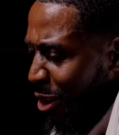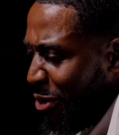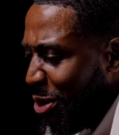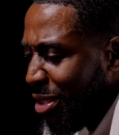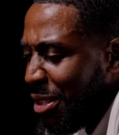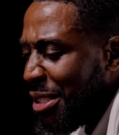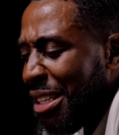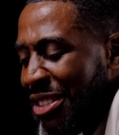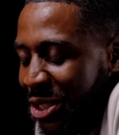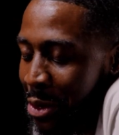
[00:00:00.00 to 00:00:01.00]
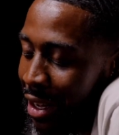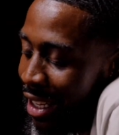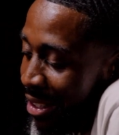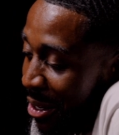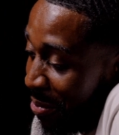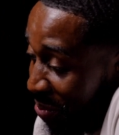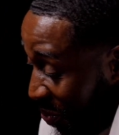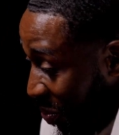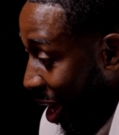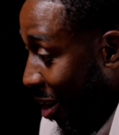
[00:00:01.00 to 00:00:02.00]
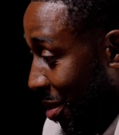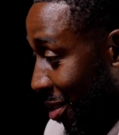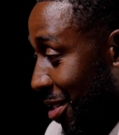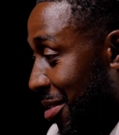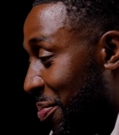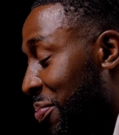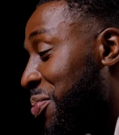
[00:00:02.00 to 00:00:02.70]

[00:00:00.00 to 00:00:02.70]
Of course. Do you know what it is, yeah? I'll be honest.